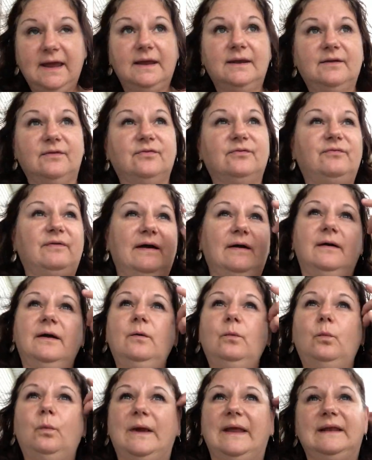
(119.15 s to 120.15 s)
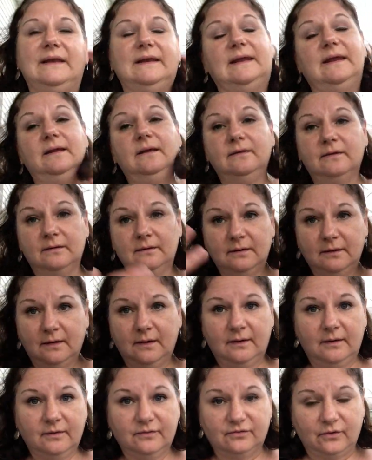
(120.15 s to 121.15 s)
and it's very windy.
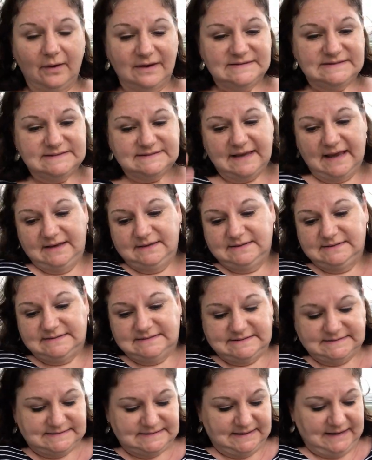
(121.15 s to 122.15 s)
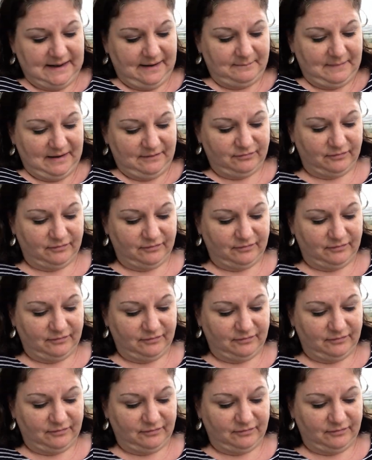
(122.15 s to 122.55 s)
So I decided to sit on my